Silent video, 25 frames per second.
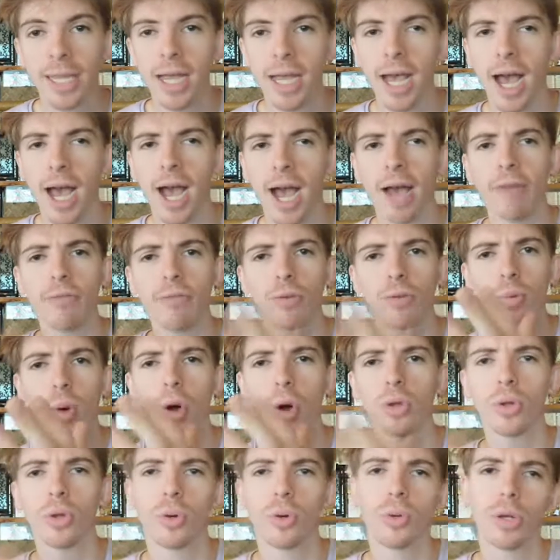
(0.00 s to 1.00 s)
if you all
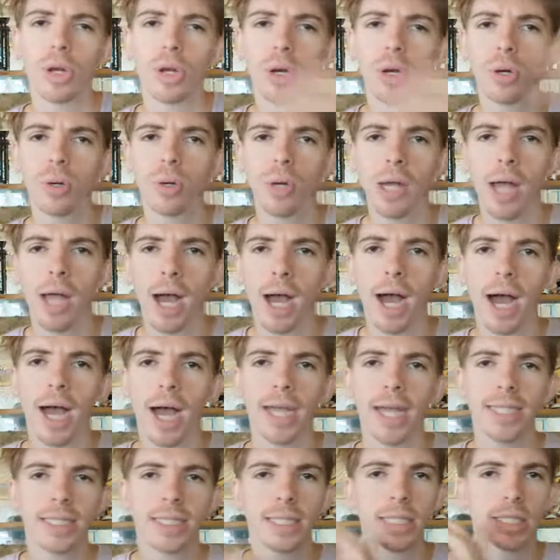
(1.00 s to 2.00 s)
don't know,
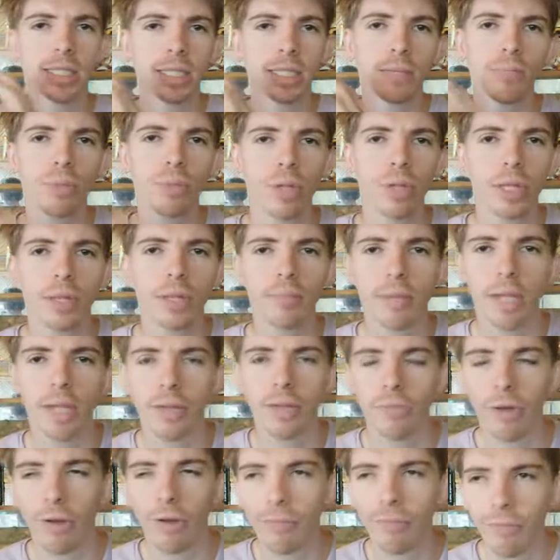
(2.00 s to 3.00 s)
is the symbol in the middle of our